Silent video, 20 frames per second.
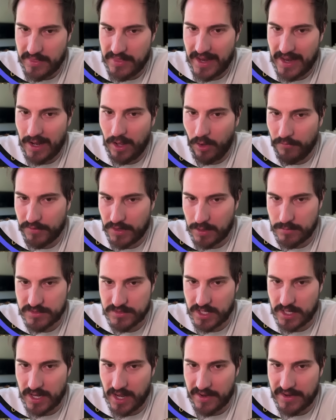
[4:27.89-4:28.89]
The Elf
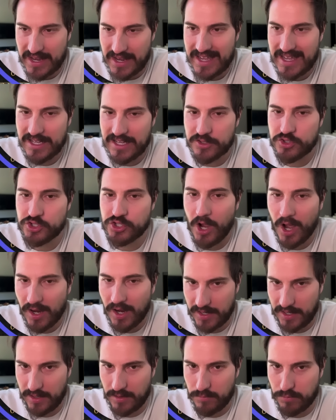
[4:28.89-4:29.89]
comes in at is
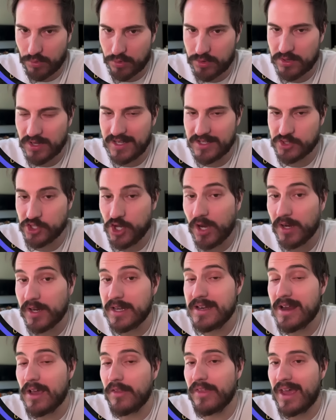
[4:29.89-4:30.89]
shocking, borderline
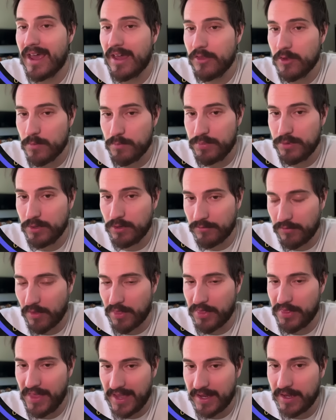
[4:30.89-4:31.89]
shocking. Now, the other beautiful
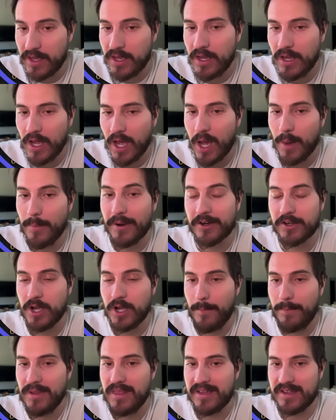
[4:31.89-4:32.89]
thing about a
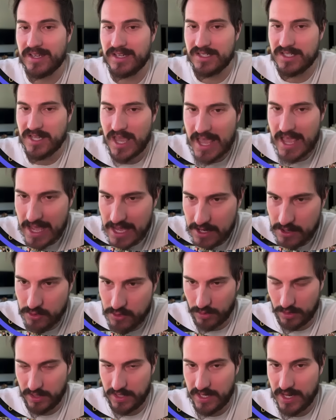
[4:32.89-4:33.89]
company that
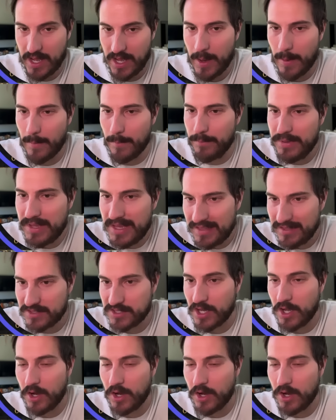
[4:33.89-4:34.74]
continually beats